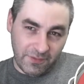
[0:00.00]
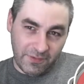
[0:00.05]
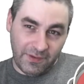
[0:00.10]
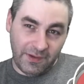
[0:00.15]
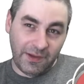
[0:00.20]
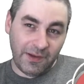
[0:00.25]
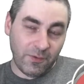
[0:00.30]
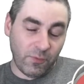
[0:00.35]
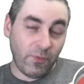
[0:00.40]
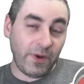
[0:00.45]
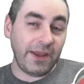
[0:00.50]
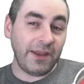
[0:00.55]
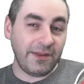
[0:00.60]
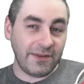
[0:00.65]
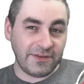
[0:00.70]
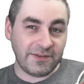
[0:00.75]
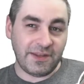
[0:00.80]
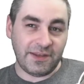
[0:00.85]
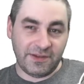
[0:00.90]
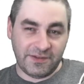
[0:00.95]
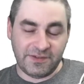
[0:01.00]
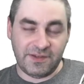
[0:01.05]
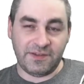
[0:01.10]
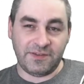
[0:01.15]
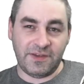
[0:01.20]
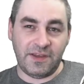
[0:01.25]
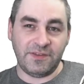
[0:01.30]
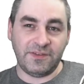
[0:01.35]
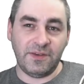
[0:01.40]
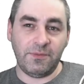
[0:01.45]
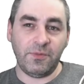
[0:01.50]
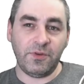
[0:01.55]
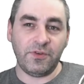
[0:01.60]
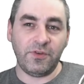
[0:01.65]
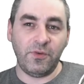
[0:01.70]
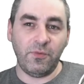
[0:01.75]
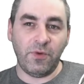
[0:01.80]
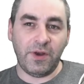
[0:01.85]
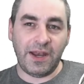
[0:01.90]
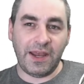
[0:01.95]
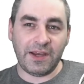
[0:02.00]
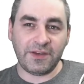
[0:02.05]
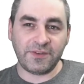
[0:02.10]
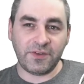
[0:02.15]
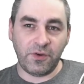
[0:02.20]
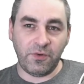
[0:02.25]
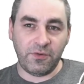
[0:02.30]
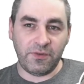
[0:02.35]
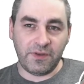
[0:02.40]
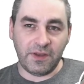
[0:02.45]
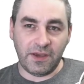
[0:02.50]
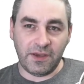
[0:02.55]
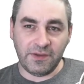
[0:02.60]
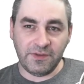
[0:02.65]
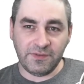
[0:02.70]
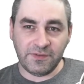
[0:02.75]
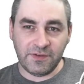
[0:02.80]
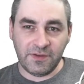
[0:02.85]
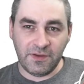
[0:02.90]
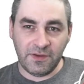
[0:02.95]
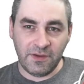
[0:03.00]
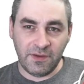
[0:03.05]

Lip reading: in a way that's, like I said, similar to what Xcode does,